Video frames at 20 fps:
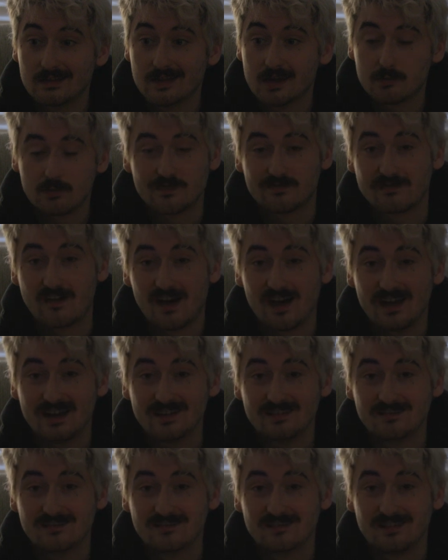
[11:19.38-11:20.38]
were
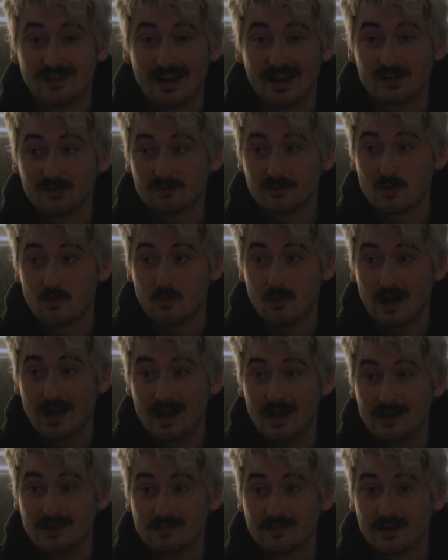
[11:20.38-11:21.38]
fine. I don't know
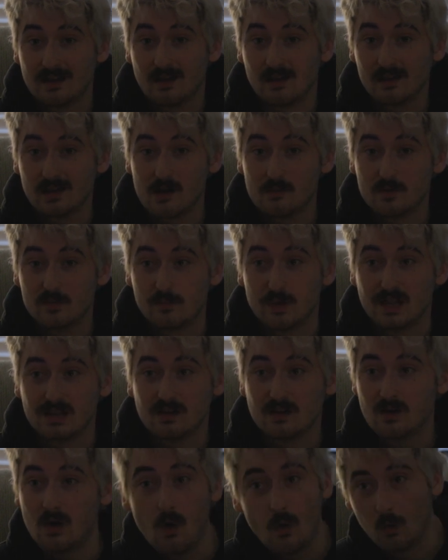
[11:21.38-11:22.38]
why they hung out with
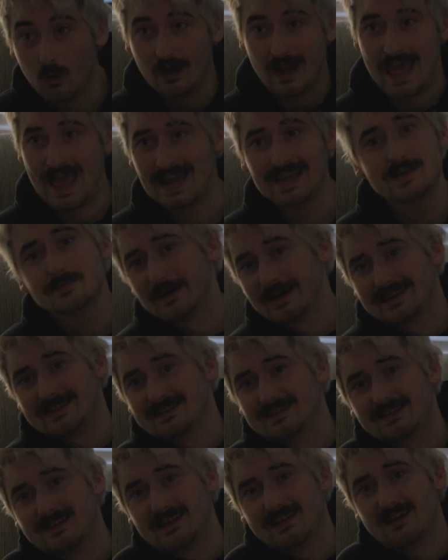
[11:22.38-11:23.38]
Bella, or
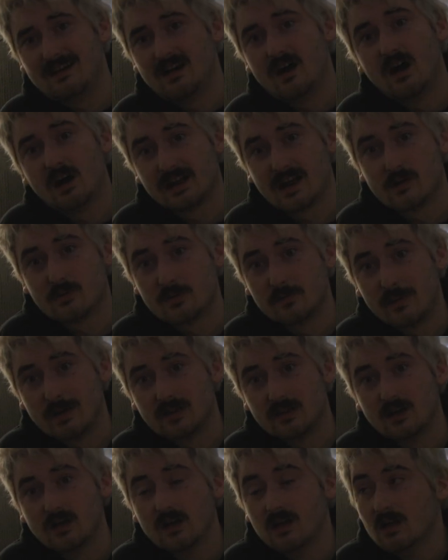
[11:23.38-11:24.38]
anybody hung out with
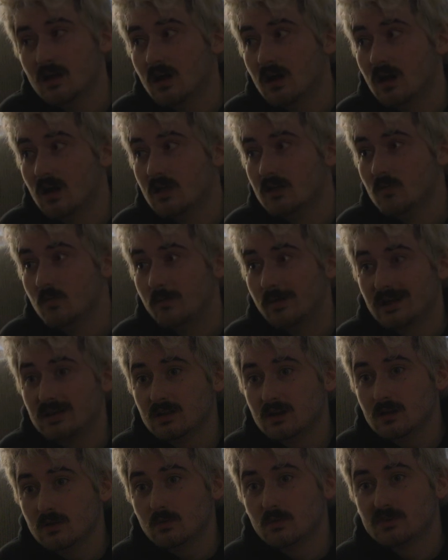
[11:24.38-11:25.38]
Bella.
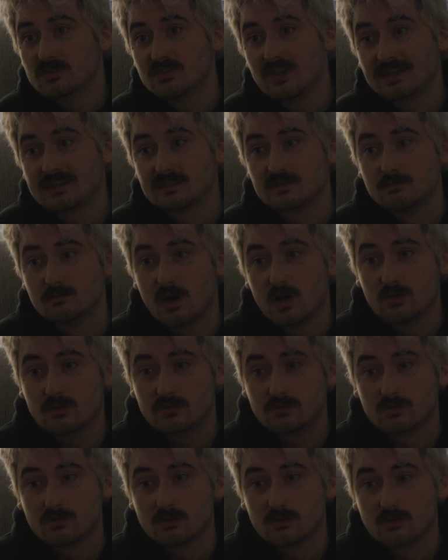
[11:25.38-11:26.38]
Bella was like the
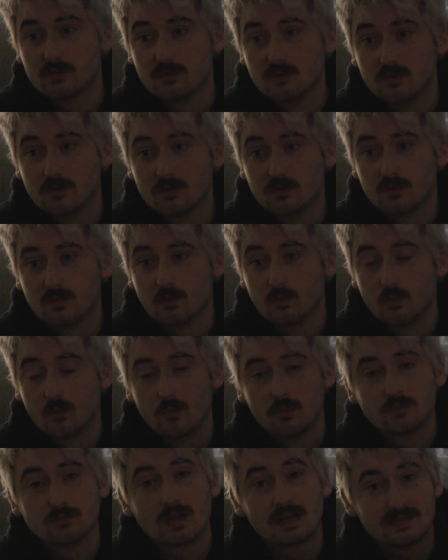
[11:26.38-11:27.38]
most,
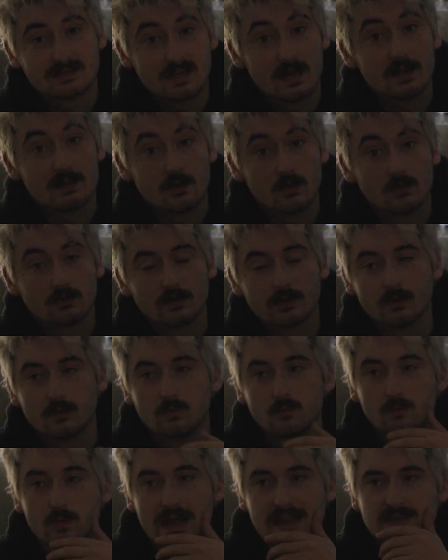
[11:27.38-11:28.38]
like I said it
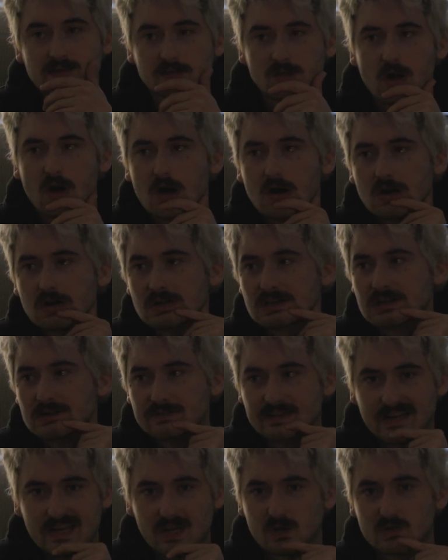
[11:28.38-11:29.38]
earlier, wet log of
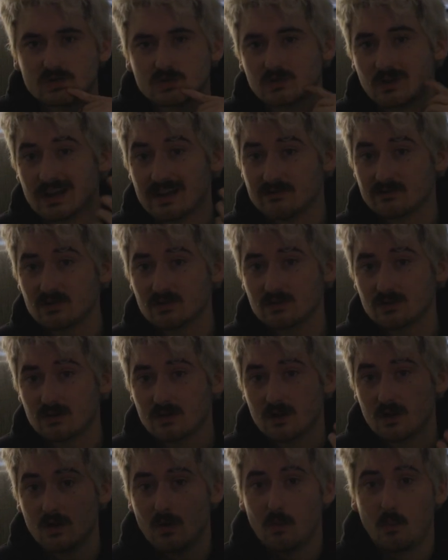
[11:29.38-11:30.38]
a character ever.
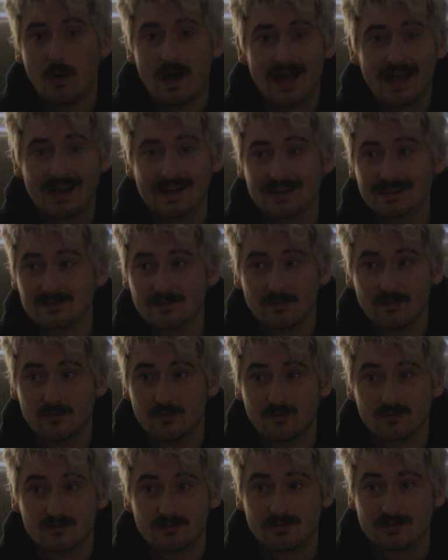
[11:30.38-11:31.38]
Why
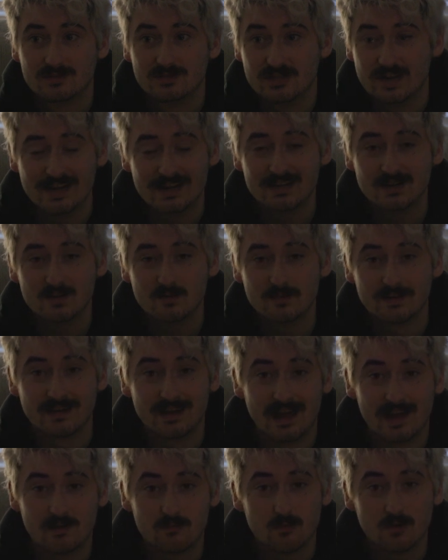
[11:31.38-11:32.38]
Jacob and
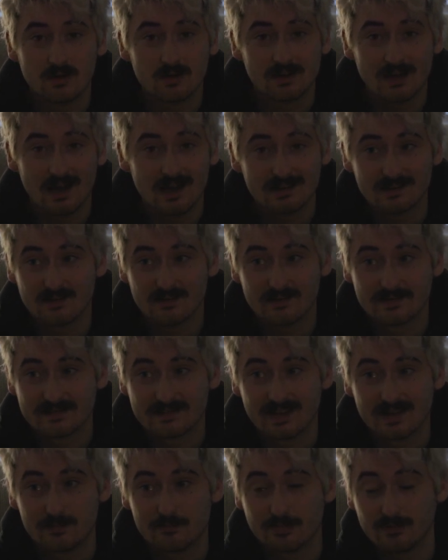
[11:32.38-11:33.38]
Edward got into this
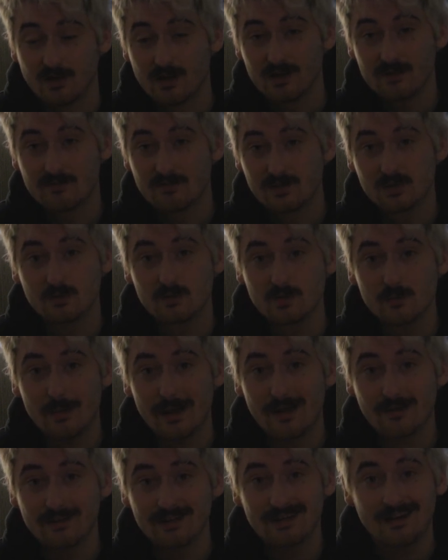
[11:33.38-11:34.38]
like blood feud
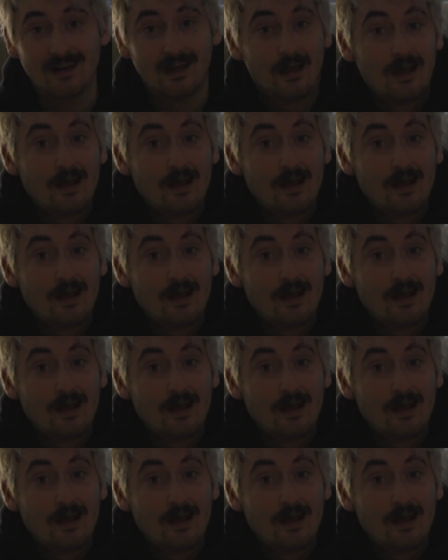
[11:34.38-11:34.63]
about it,